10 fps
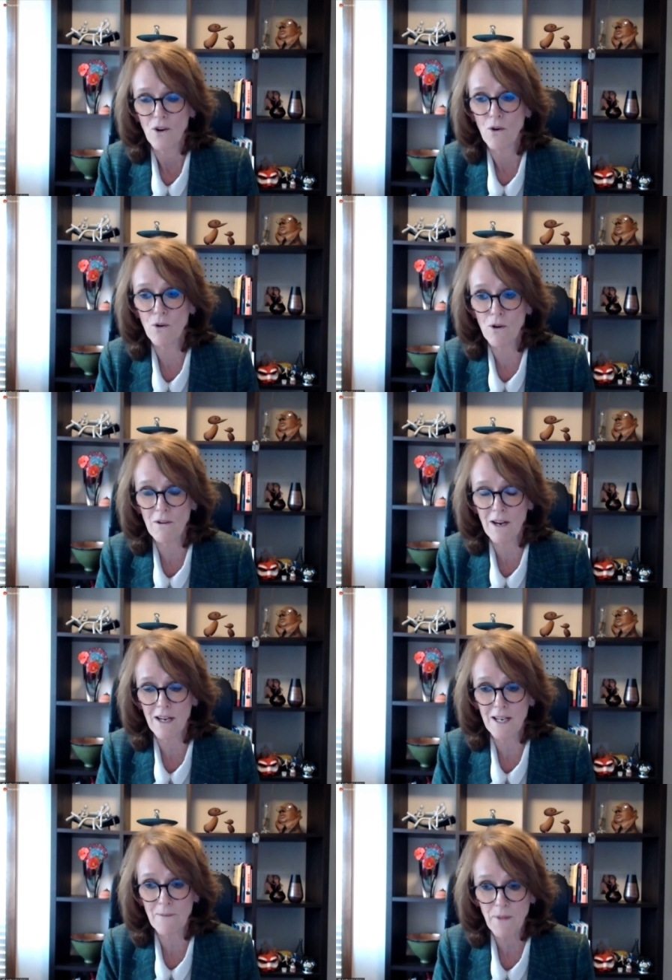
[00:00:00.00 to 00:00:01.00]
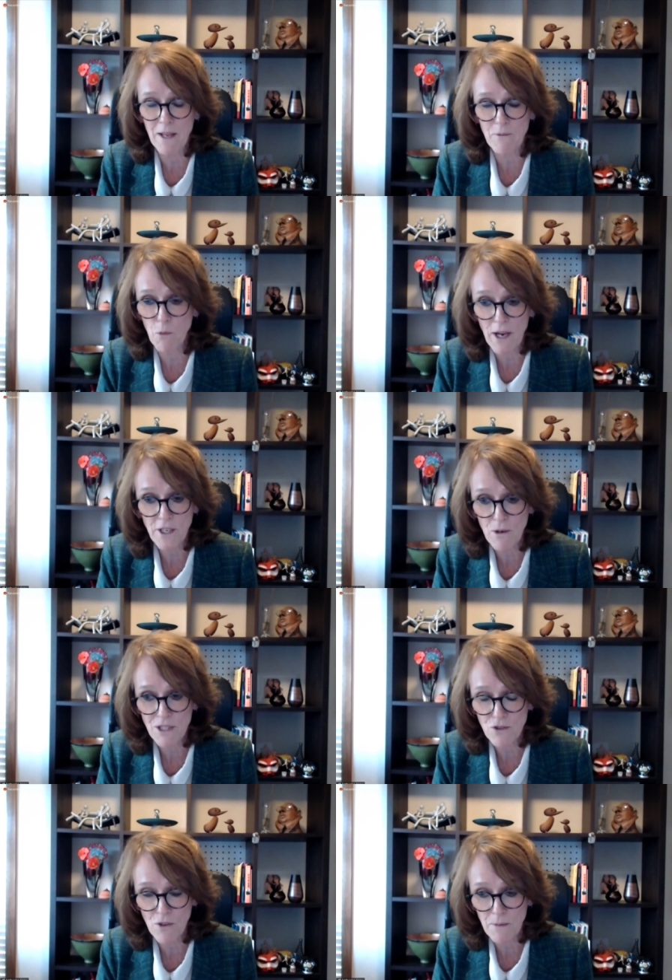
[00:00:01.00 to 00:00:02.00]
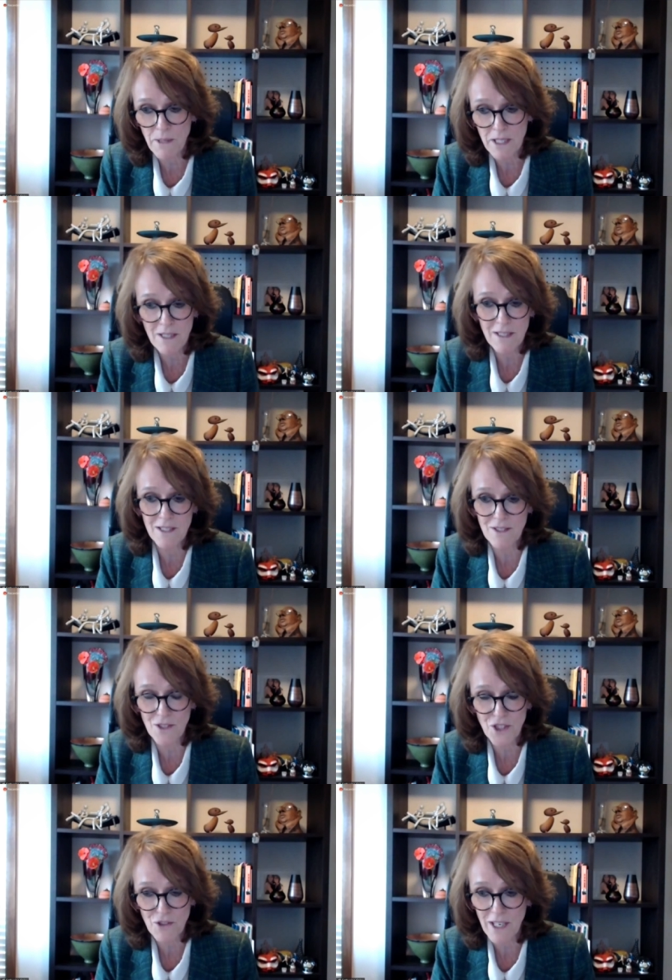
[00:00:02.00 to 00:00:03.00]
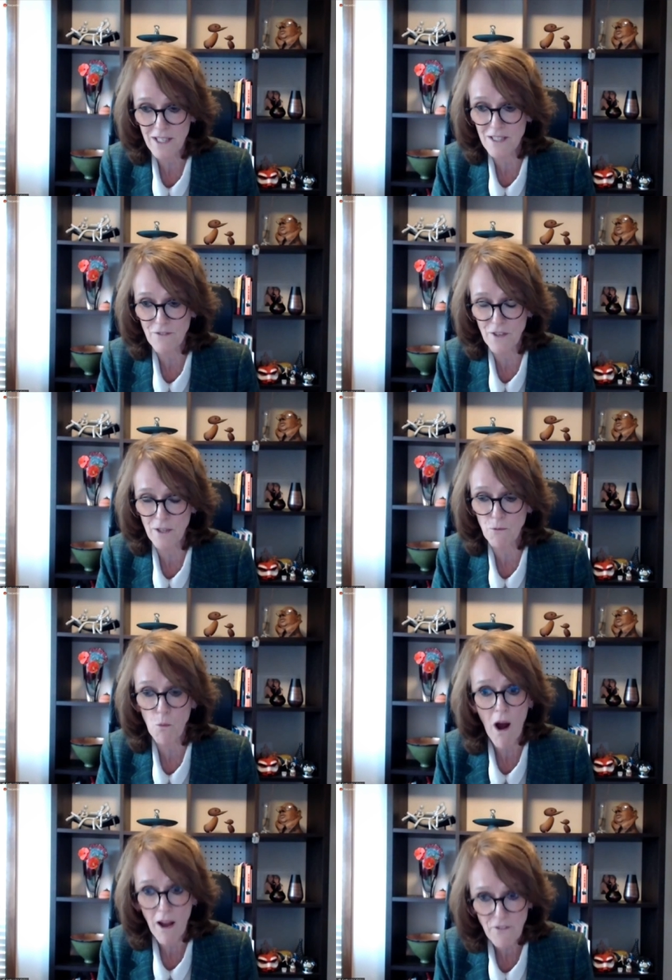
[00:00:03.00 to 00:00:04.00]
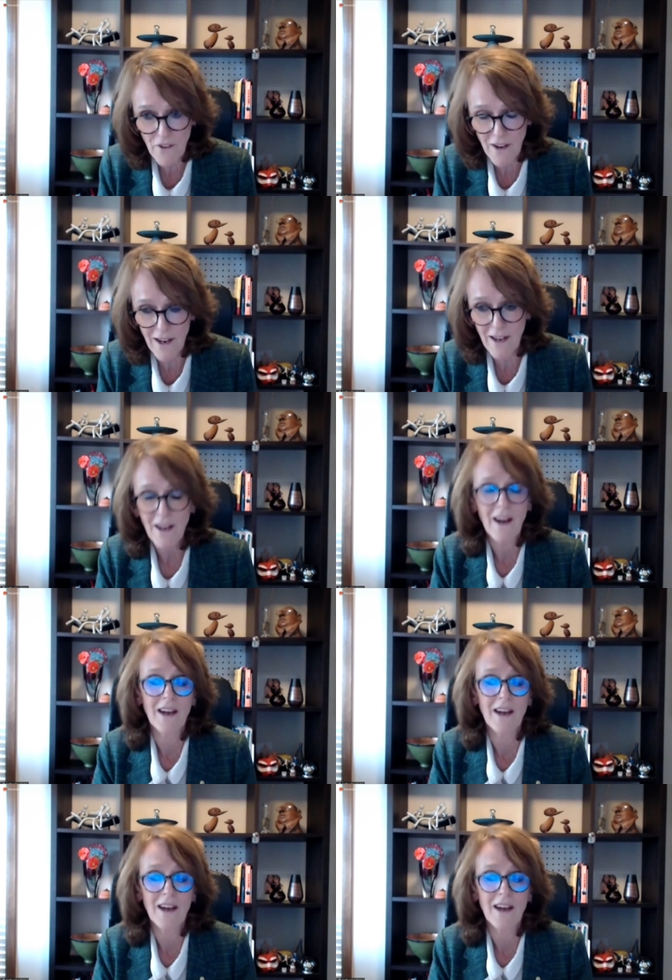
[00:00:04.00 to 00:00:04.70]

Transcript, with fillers: or um, radio astronomy in Australia developed Wi-Fi.